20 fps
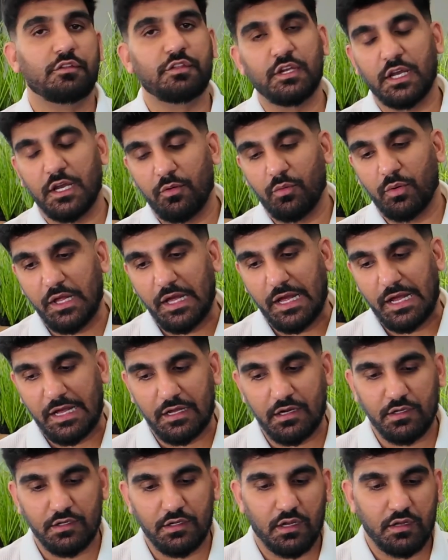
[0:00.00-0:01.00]
thing I want to
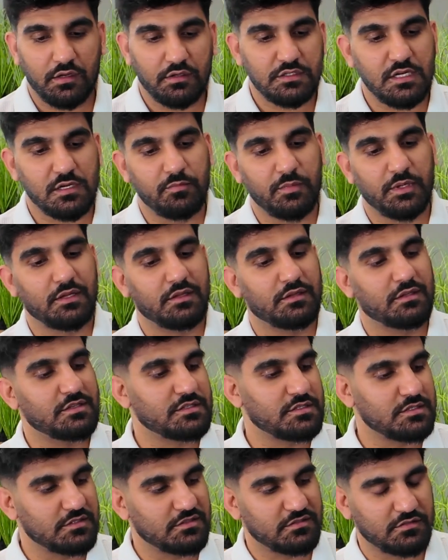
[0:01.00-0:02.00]
add on tidbit, and this
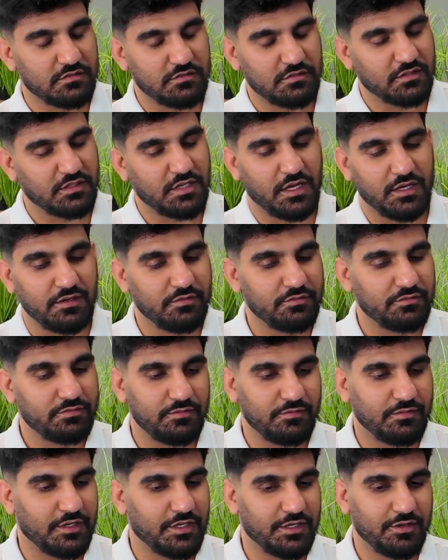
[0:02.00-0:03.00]
is kind of
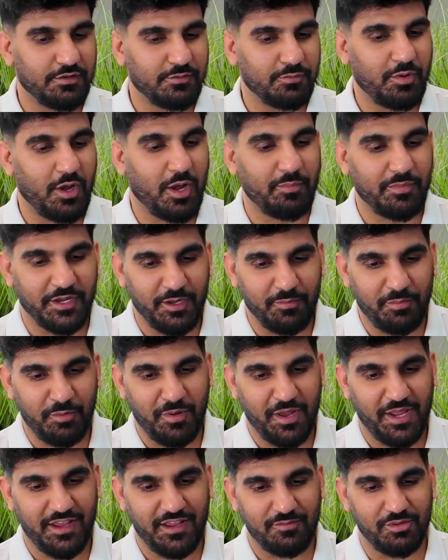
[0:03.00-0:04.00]
popping up in
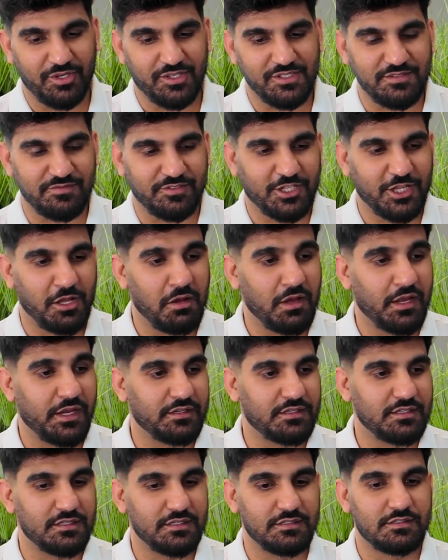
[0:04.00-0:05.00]
my head because of a
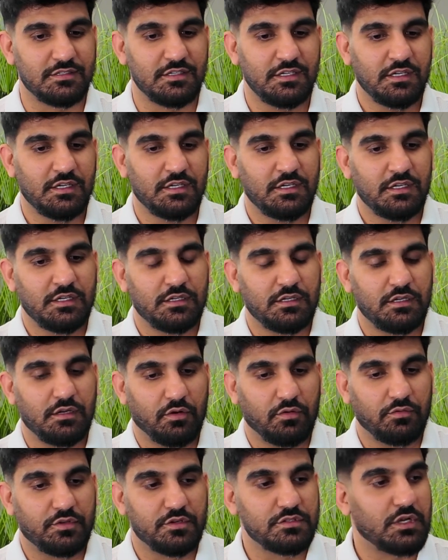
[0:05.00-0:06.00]
client, is,
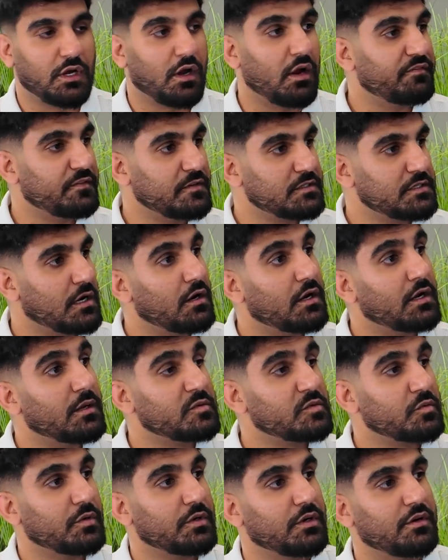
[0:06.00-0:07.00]
there's often
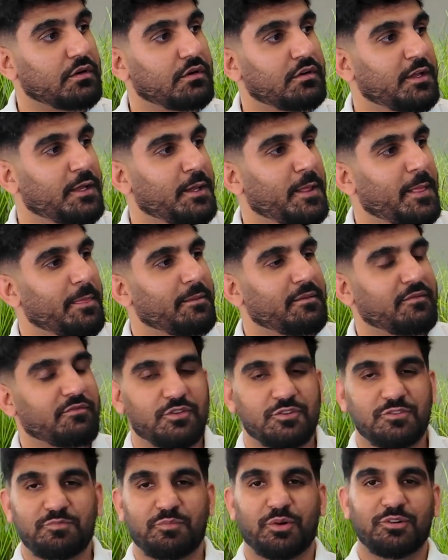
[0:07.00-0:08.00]
times where
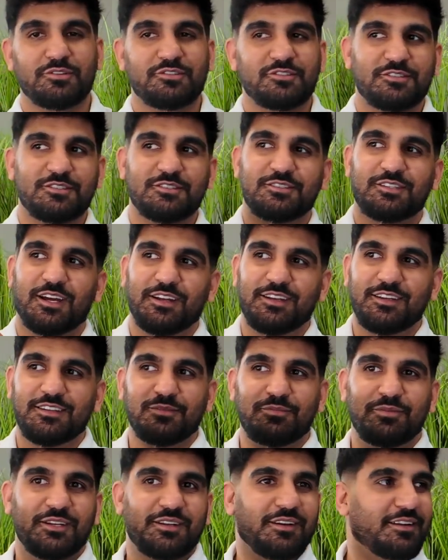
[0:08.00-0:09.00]
there's purchases that need to
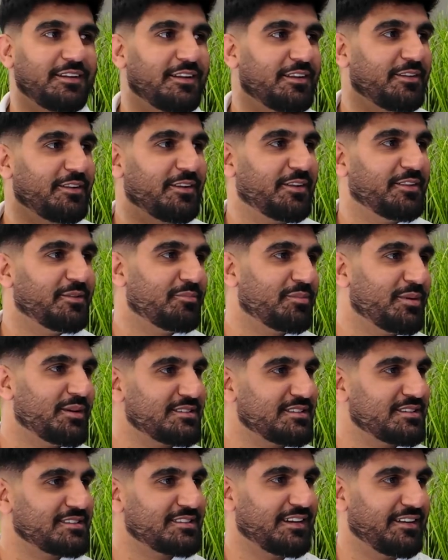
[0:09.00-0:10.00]
be done on the
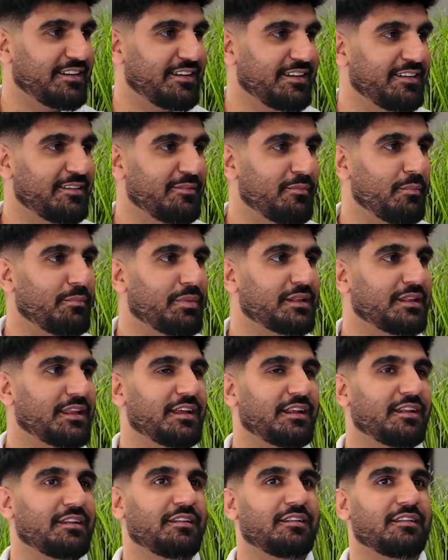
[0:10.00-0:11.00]
business side, but
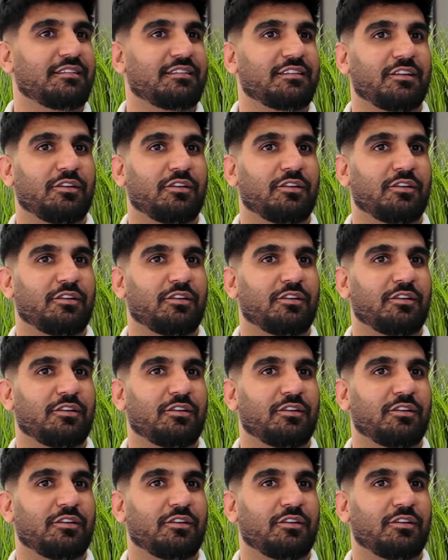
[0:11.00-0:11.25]
then,